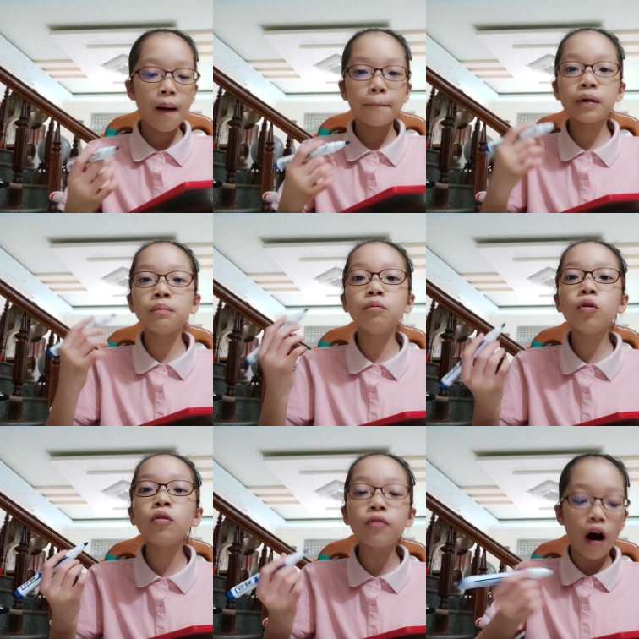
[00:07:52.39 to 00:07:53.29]
But
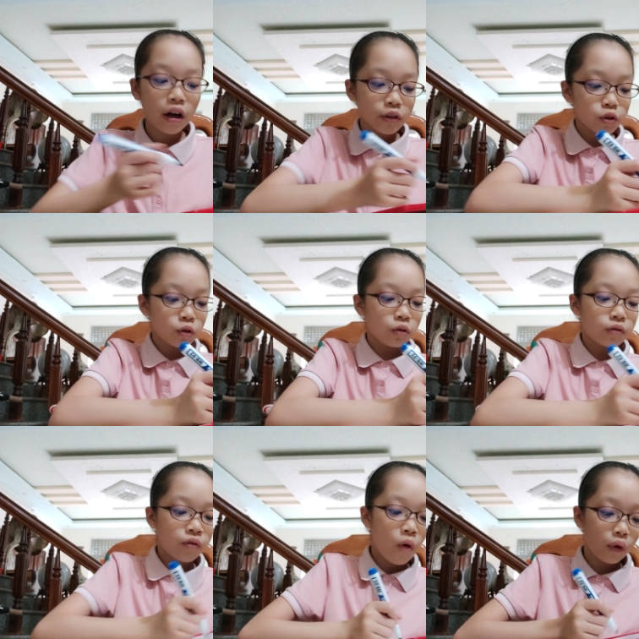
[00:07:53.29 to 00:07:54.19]
move on to
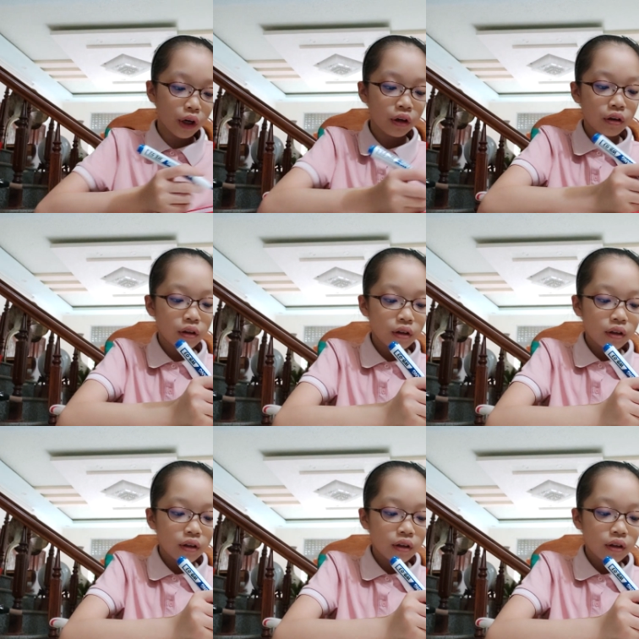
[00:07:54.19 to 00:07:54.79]
4.